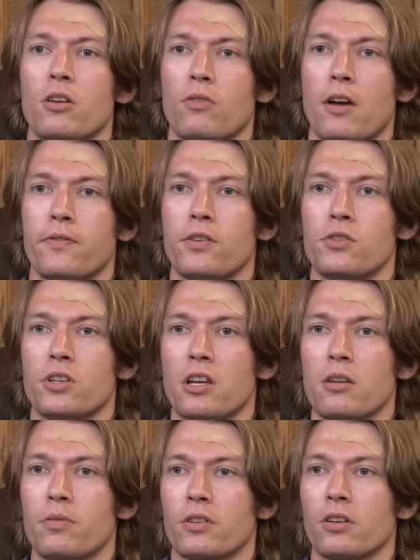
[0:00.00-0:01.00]
a
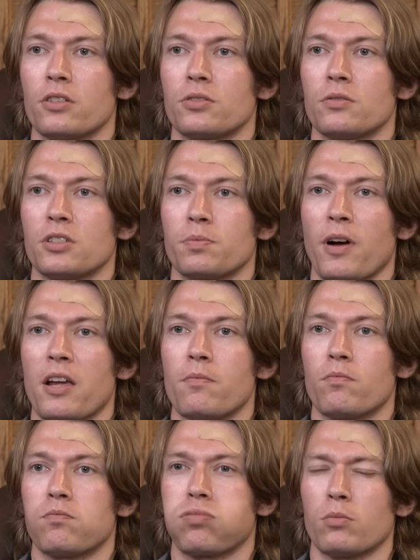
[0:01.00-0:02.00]
refugee because despite
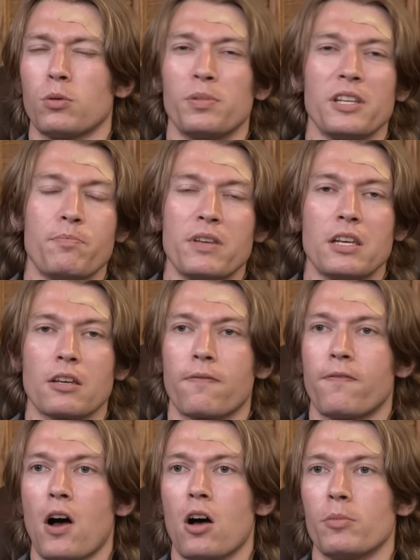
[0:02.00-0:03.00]
probably being
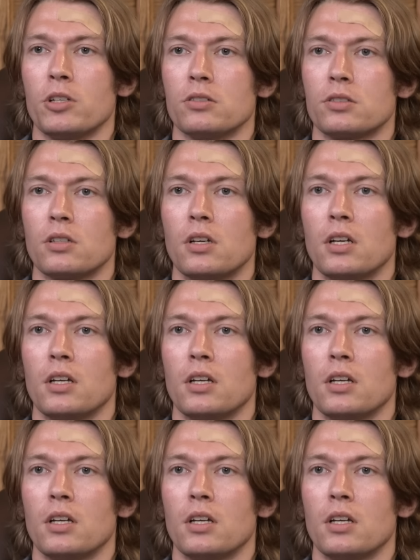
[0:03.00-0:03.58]
farmers,